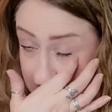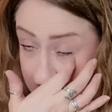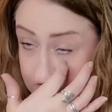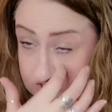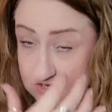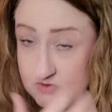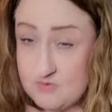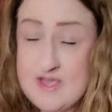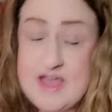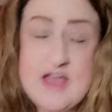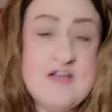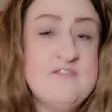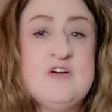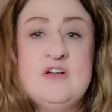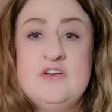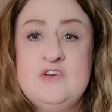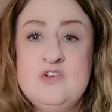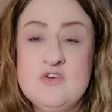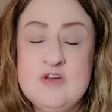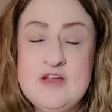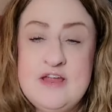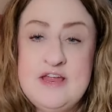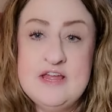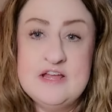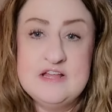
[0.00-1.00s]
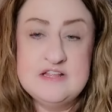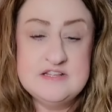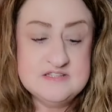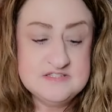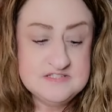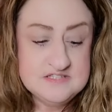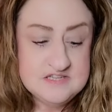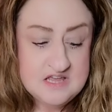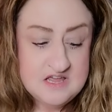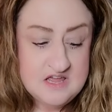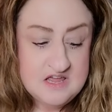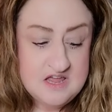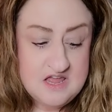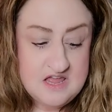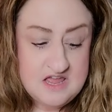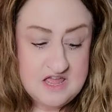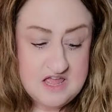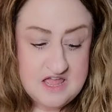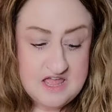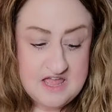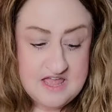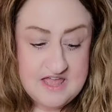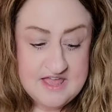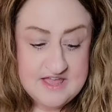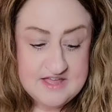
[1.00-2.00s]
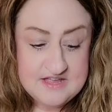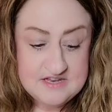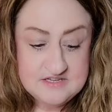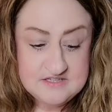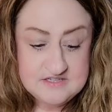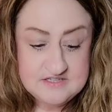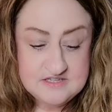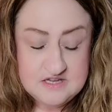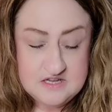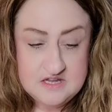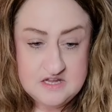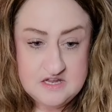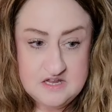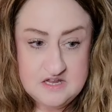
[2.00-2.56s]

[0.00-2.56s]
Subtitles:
you have on your hands. And